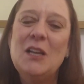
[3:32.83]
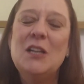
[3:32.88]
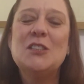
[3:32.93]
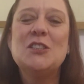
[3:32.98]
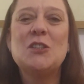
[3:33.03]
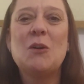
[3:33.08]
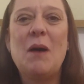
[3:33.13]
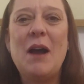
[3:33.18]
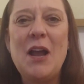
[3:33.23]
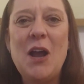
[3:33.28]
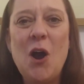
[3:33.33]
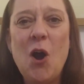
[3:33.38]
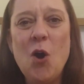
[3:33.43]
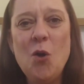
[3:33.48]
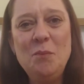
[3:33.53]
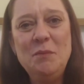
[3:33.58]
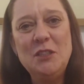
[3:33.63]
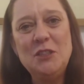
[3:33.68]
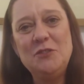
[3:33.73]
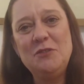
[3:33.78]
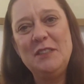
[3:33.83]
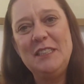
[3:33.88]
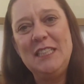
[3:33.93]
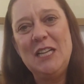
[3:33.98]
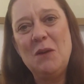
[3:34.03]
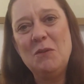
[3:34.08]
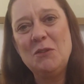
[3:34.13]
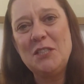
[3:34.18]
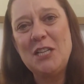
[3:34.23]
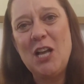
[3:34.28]
So I hope this
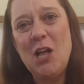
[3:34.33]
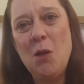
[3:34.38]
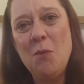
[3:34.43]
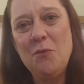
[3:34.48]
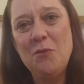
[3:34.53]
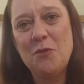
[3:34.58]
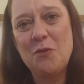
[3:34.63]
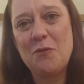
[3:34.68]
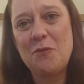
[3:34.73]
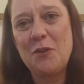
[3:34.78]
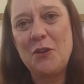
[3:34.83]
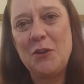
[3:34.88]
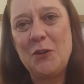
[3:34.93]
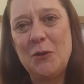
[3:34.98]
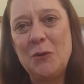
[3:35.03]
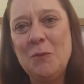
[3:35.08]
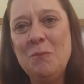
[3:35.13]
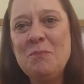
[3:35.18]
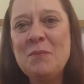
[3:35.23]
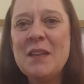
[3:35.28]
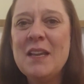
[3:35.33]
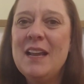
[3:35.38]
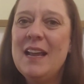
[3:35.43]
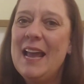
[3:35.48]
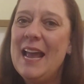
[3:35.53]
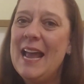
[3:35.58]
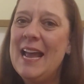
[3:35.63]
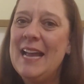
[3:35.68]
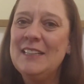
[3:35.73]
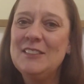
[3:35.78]
video was helpful for you,
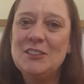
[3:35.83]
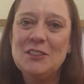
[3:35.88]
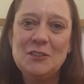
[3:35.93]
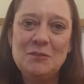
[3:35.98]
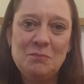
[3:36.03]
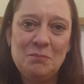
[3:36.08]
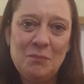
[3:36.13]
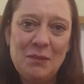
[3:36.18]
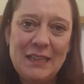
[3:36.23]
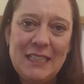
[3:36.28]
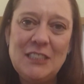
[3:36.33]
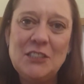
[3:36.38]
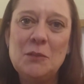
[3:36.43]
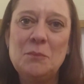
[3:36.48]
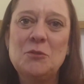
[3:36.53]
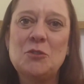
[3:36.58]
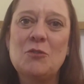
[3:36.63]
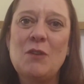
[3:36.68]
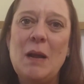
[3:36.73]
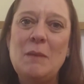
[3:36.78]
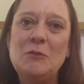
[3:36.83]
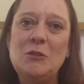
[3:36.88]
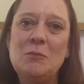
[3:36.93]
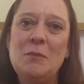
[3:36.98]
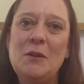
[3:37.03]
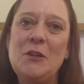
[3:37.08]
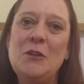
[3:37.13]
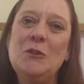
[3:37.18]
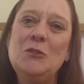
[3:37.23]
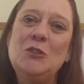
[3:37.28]
and please subscribe to
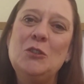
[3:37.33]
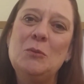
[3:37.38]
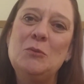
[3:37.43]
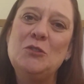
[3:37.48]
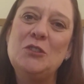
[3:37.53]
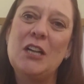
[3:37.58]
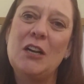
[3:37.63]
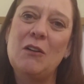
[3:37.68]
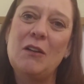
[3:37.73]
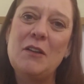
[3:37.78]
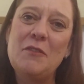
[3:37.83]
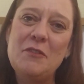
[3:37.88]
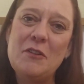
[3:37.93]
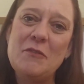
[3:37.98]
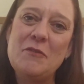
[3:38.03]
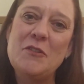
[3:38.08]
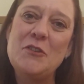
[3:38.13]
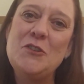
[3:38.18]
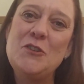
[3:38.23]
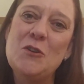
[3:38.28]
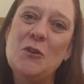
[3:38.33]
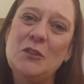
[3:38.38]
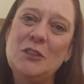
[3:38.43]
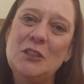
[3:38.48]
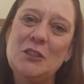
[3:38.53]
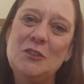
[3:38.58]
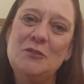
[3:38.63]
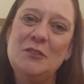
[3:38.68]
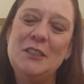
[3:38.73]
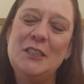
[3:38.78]
my YouTube channel if you've enjoyed
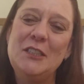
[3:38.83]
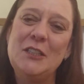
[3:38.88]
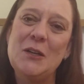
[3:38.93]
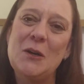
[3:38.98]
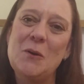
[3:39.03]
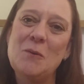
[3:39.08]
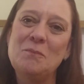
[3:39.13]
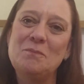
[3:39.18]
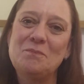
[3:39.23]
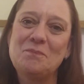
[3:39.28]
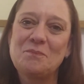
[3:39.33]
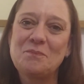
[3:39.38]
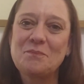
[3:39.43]
this video.